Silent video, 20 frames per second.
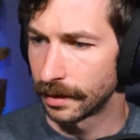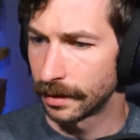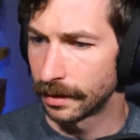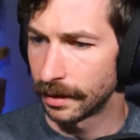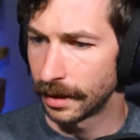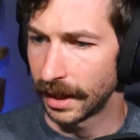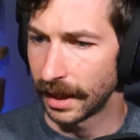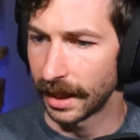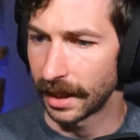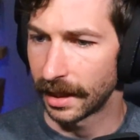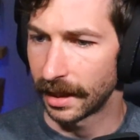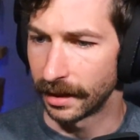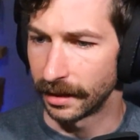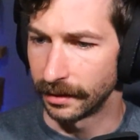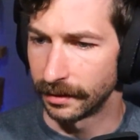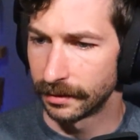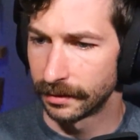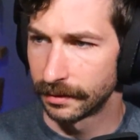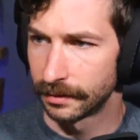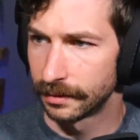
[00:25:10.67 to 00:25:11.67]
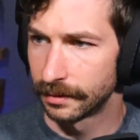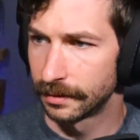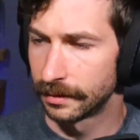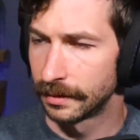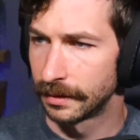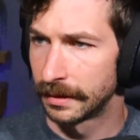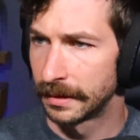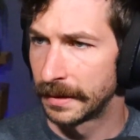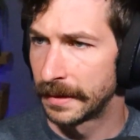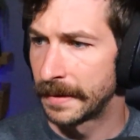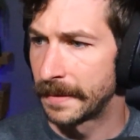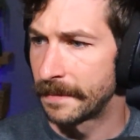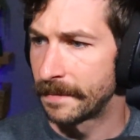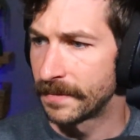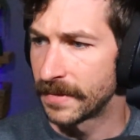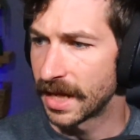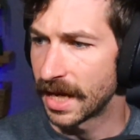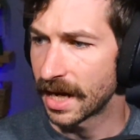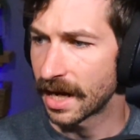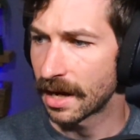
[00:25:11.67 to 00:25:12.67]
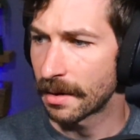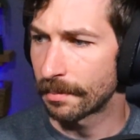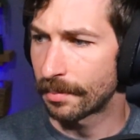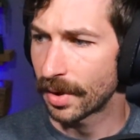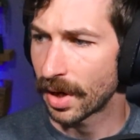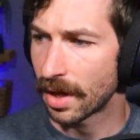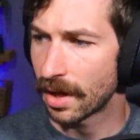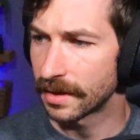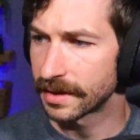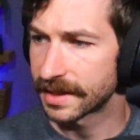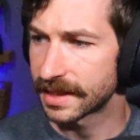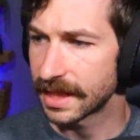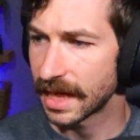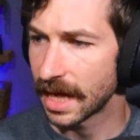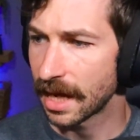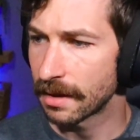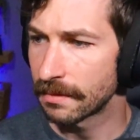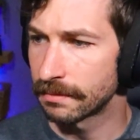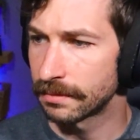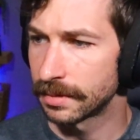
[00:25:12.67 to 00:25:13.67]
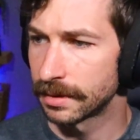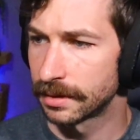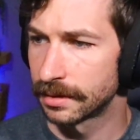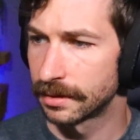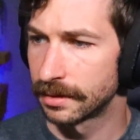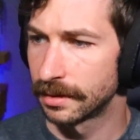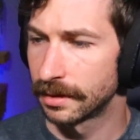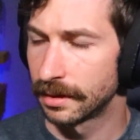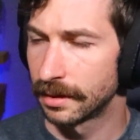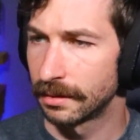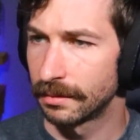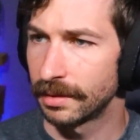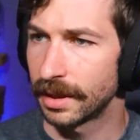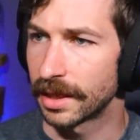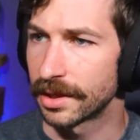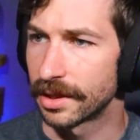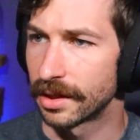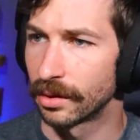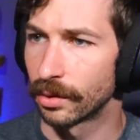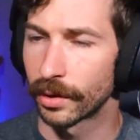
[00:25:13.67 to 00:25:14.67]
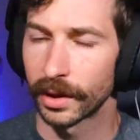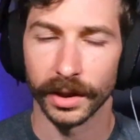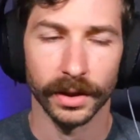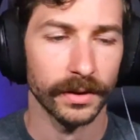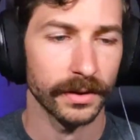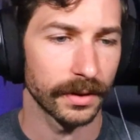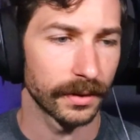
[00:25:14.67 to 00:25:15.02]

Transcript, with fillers: Hang on. Hang on, Paul and Sam. Yeah, uh, do you want